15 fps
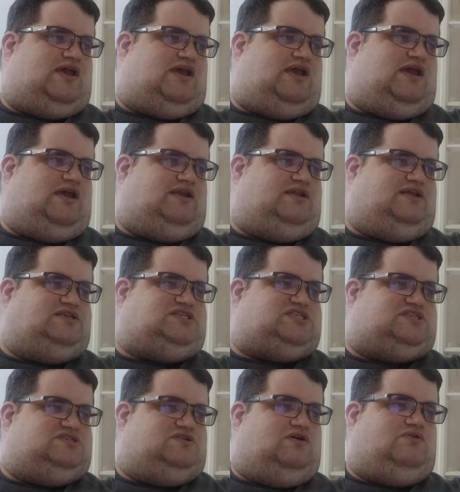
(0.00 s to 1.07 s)
And
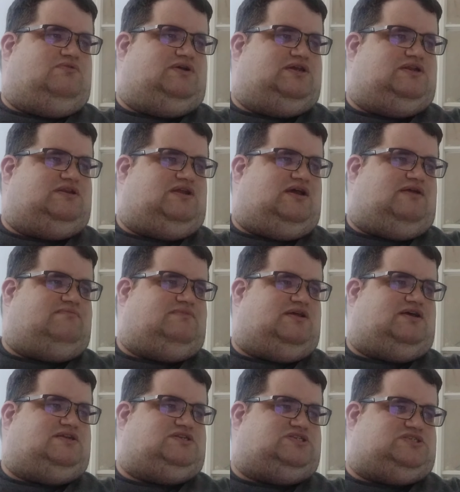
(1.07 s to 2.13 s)
it's knowing I'm
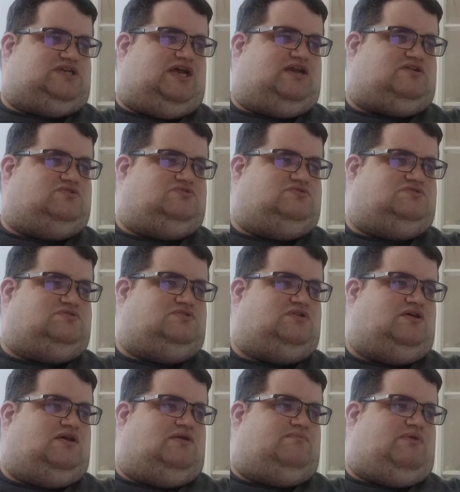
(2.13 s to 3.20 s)
not shackled
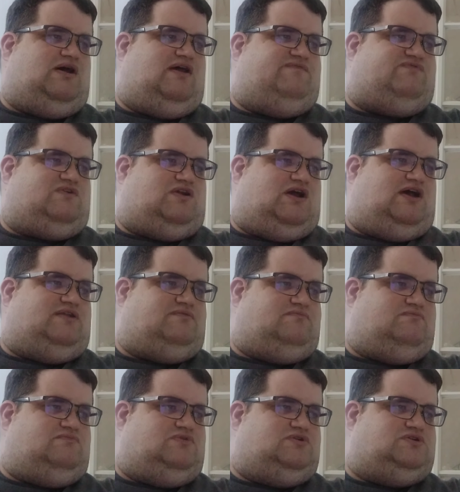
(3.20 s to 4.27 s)
by
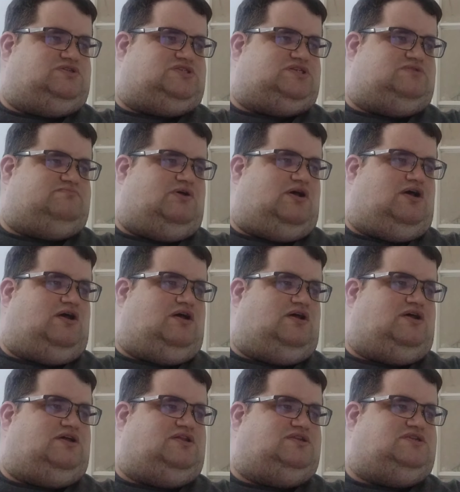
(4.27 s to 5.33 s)
forgotten words and
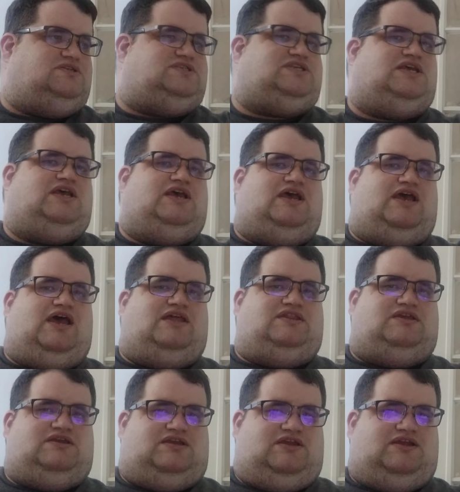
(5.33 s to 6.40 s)
poems and
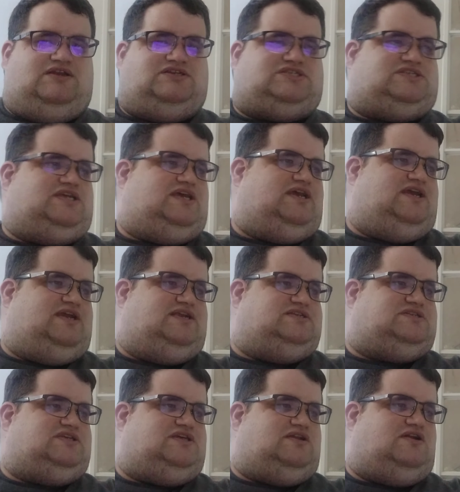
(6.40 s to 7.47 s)
the ink
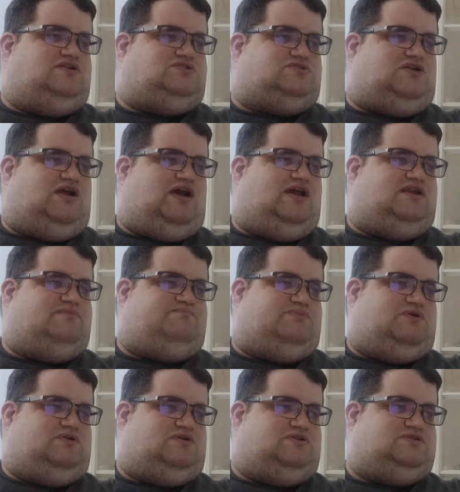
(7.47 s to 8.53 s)
stains that are dried
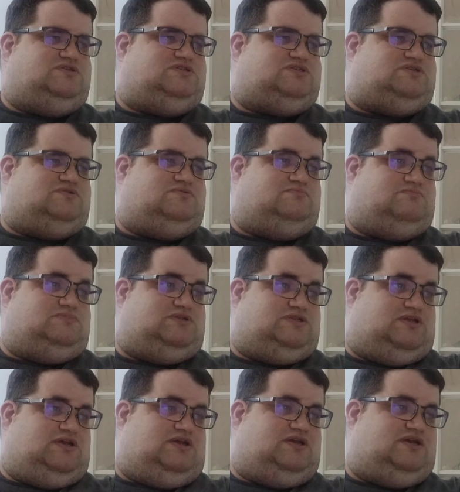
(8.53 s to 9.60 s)
upon some
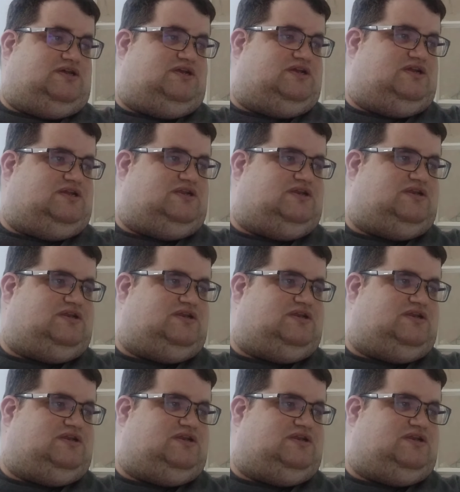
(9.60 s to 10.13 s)
line